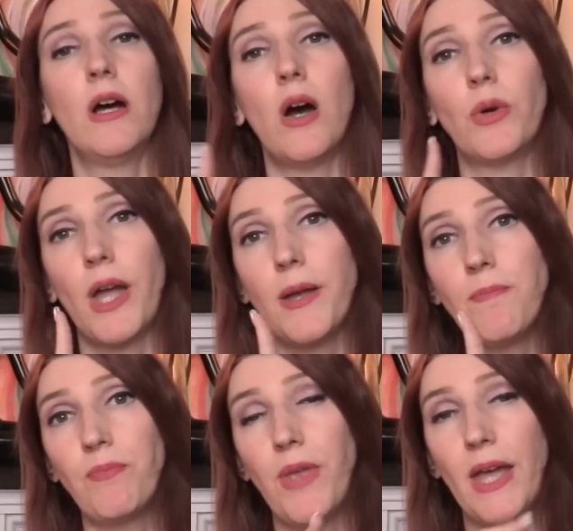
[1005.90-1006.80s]
okay?
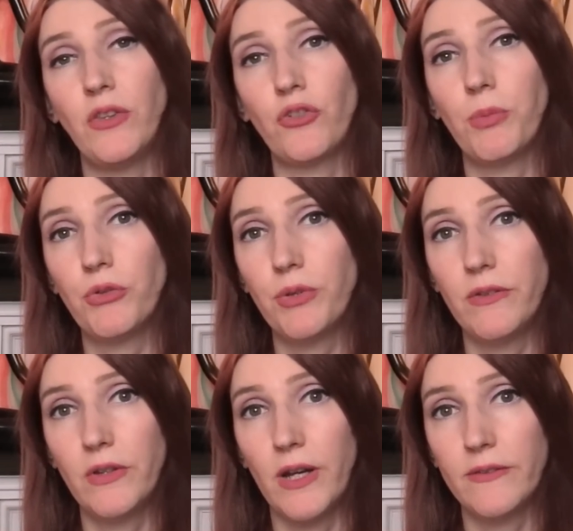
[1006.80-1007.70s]
And there's multiple
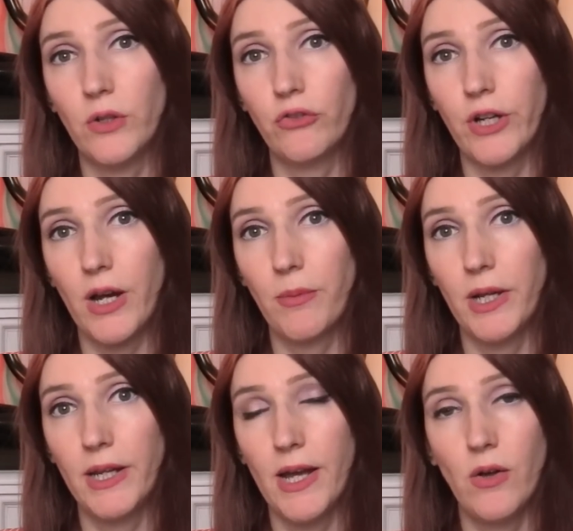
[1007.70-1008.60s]
readings you guys to go check out
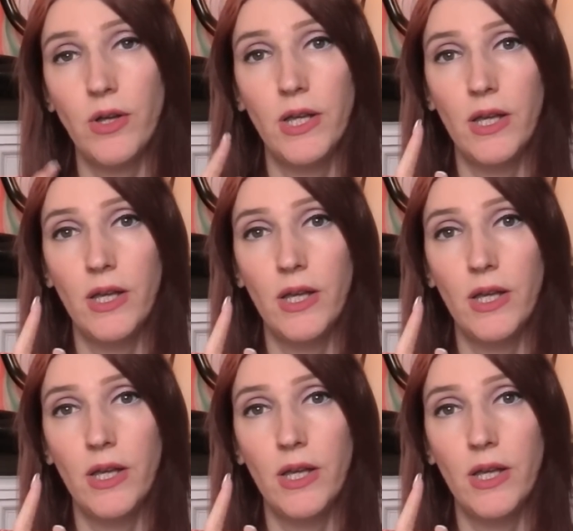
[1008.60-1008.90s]
right now.